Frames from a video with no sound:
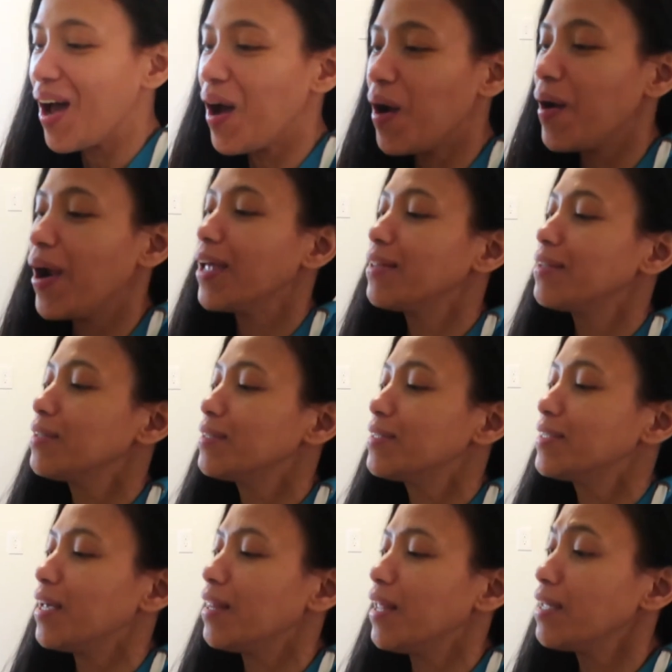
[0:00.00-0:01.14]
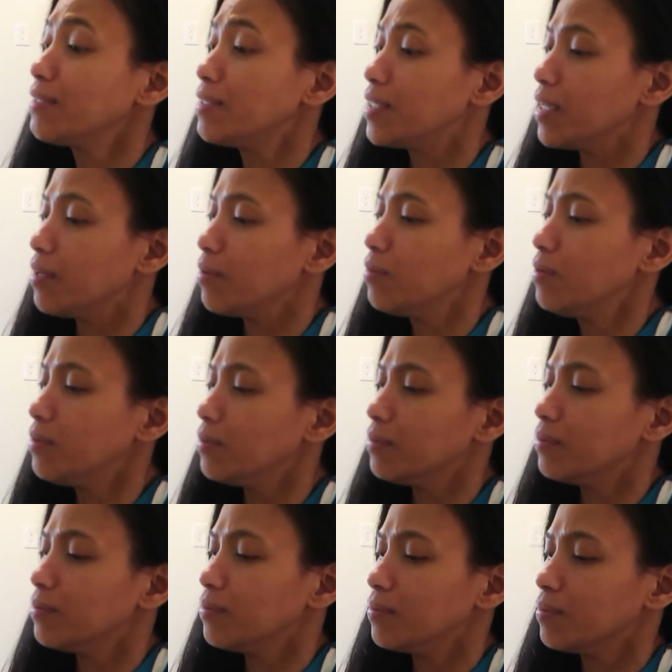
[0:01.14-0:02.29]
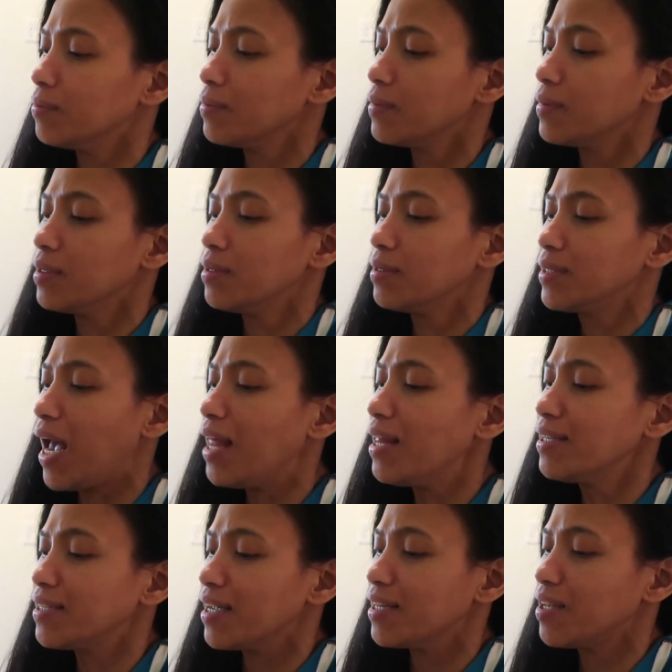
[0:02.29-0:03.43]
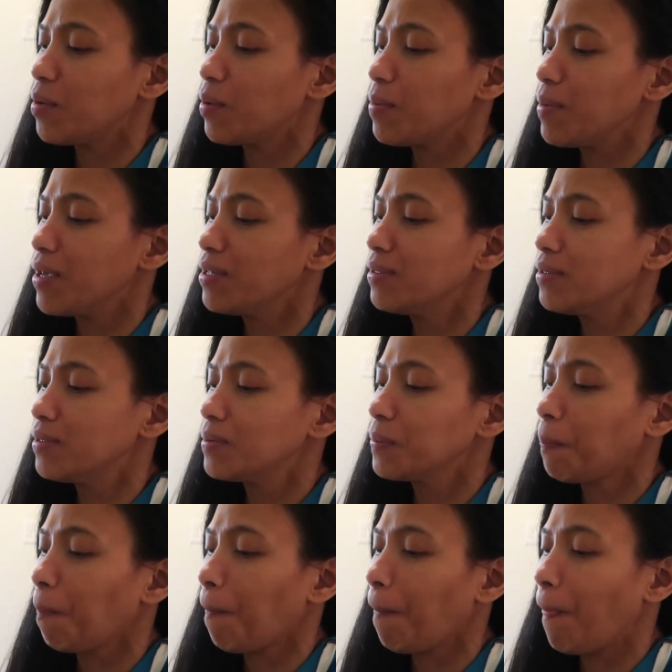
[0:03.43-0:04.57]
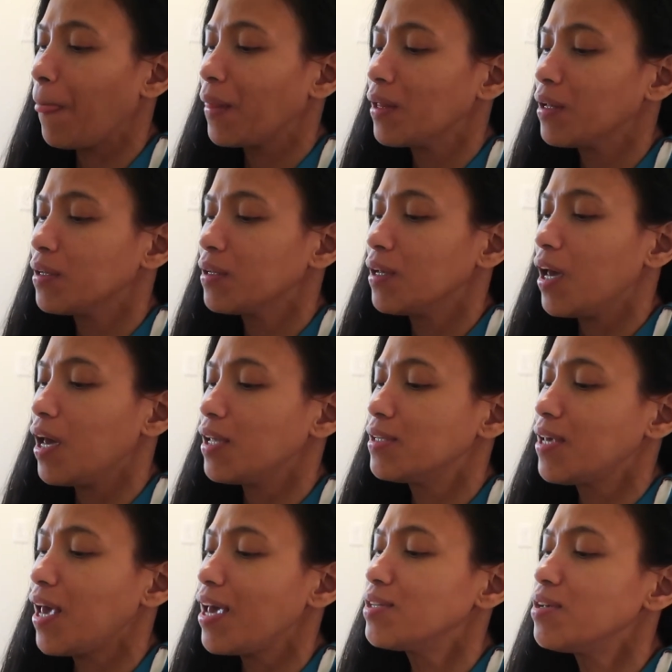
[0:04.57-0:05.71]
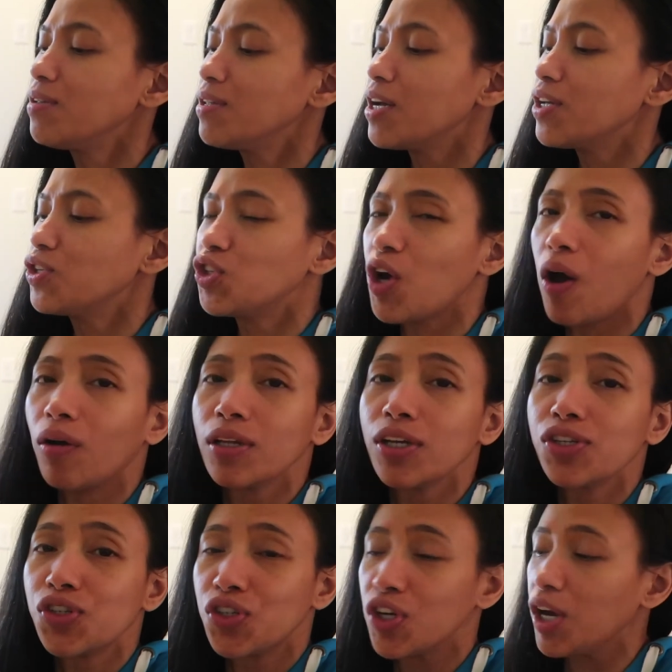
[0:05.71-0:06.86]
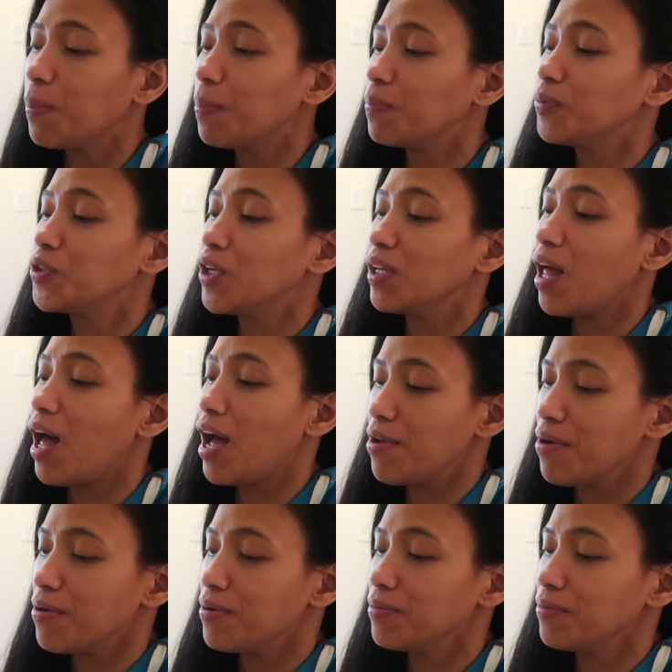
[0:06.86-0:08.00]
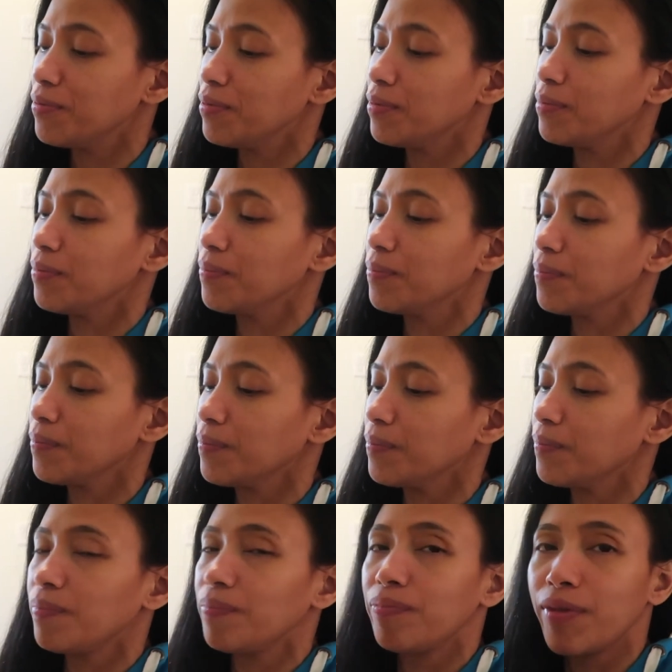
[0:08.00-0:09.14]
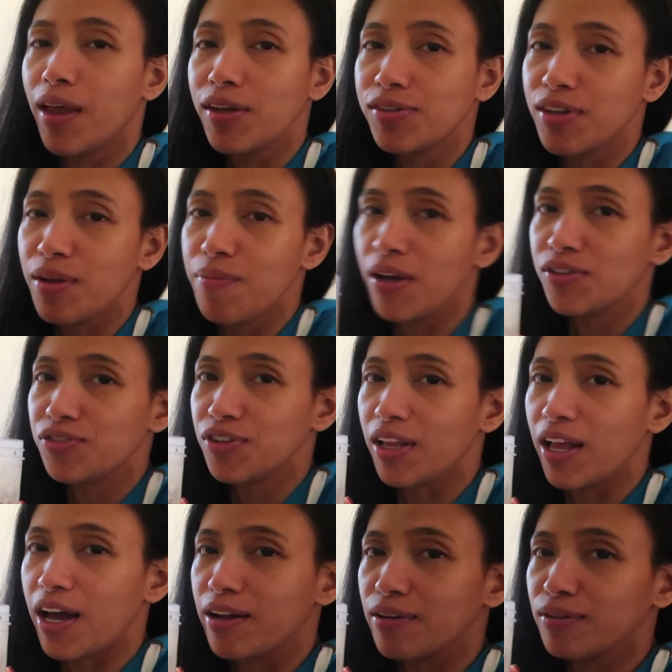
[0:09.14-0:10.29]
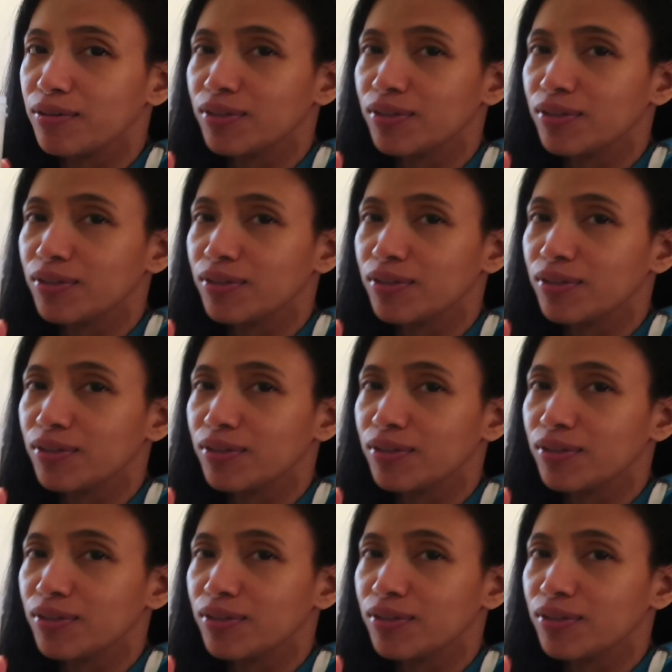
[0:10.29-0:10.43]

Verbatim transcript: All right, Talenti. Ooh, talented. Is that what it means? I guess. Mm-hmm. It's hazelnut chocolate chip gelato. It's the best gelato in the world. It's the best gelato.